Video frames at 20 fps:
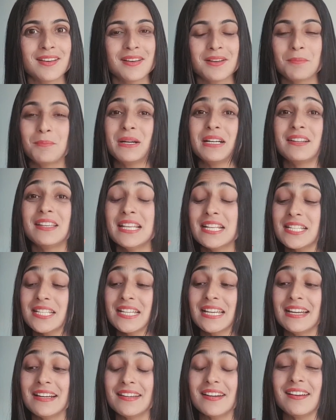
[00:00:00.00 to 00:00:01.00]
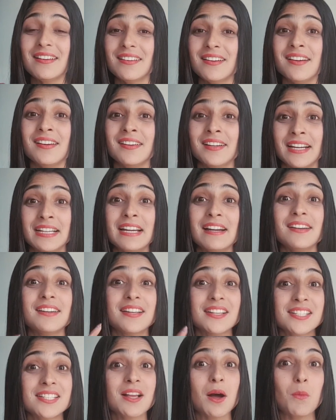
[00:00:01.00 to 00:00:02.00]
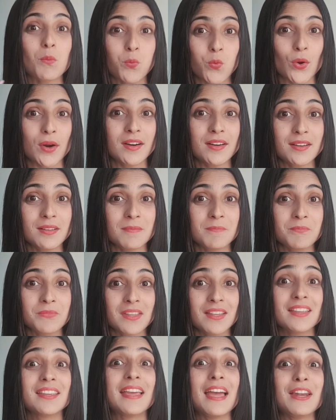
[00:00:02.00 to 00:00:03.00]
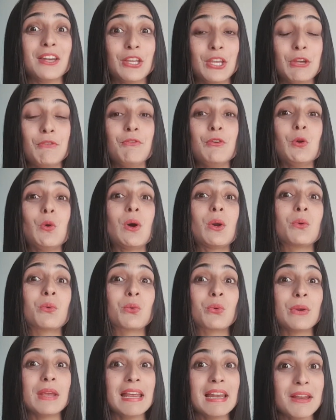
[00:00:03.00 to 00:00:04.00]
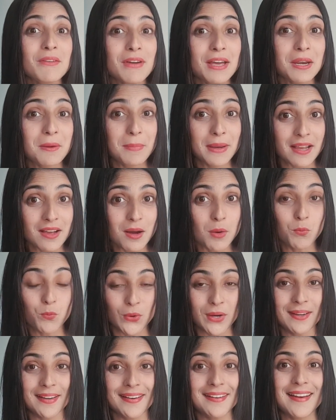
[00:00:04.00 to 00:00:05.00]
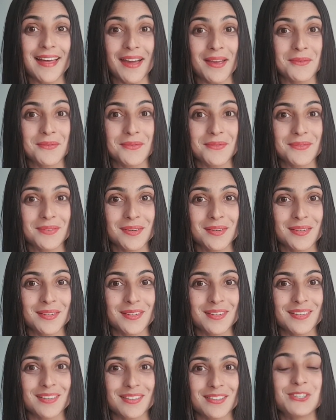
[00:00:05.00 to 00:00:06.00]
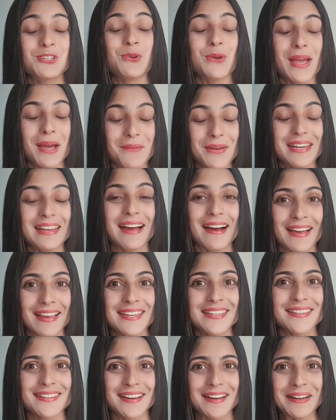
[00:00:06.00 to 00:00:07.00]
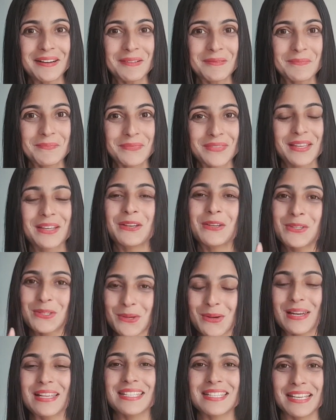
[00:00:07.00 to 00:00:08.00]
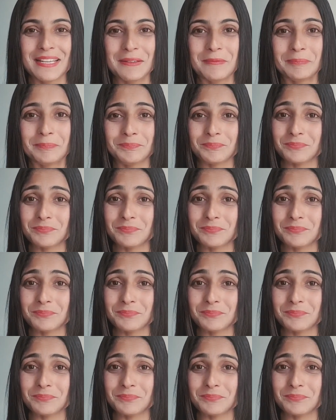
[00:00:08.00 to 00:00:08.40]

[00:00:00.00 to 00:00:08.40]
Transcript: But these little discomfort can give you a really very big comfort in life. Do you have any idea? So listen.